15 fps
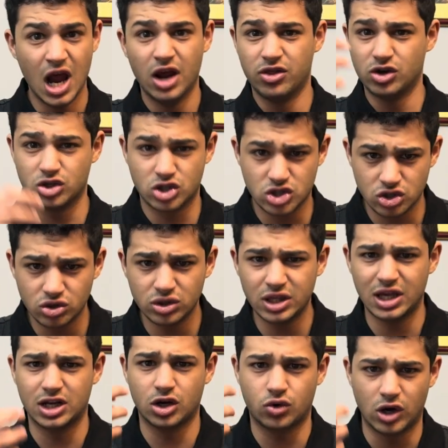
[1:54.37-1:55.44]
there is certainly
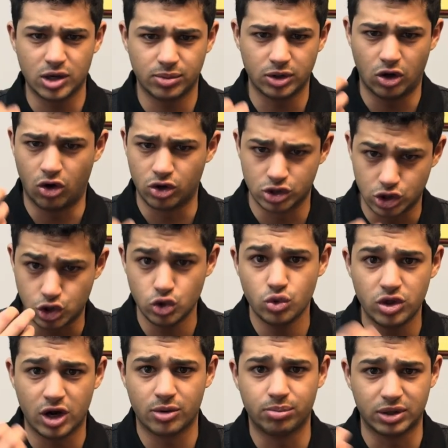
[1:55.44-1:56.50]
an incredible art to
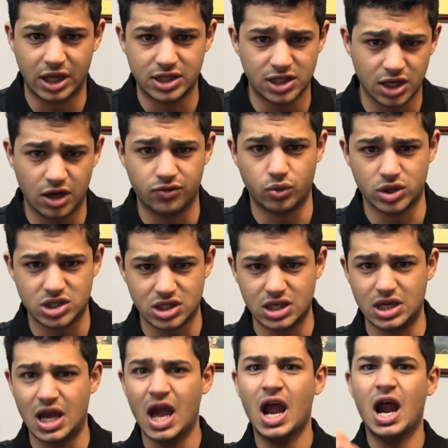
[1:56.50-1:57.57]
their blending of
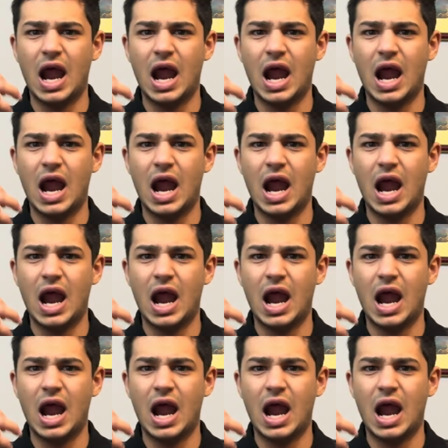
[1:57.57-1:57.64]
whiskey,